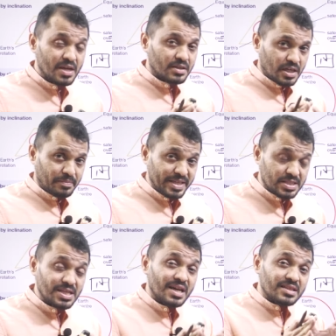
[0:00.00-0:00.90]
That
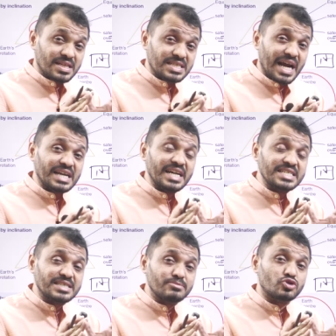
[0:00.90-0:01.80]
means the
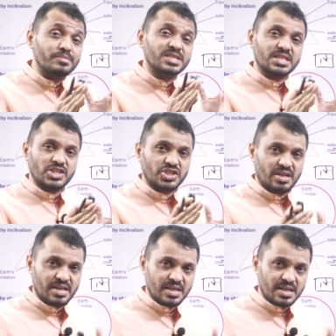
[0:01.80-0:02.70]
satellite seems to be
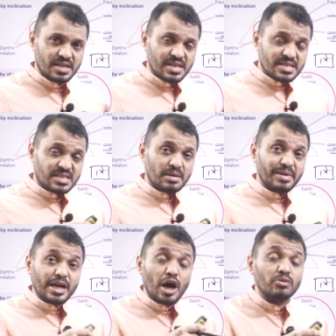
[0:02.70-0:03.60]
stationary, same
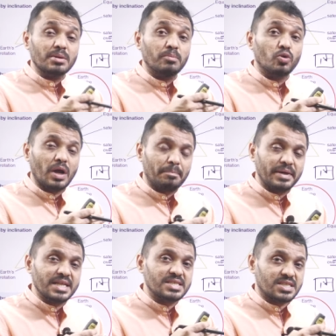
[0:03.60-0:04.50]
like how the moon
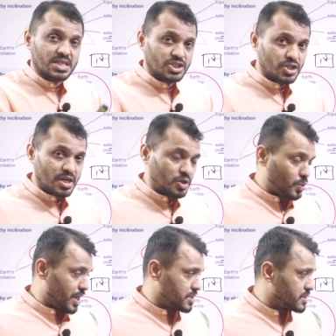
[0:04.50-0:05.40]
appears stationary
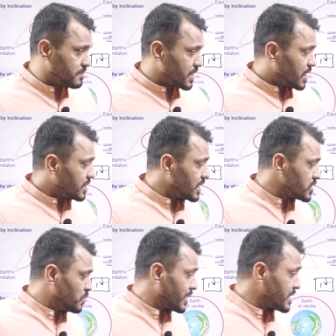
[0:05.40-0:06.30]
to us. That
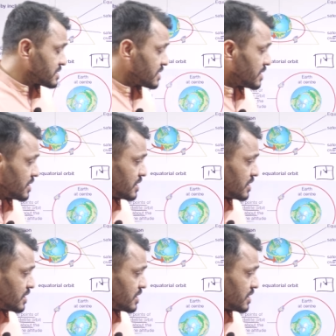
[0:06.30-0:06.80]
is known as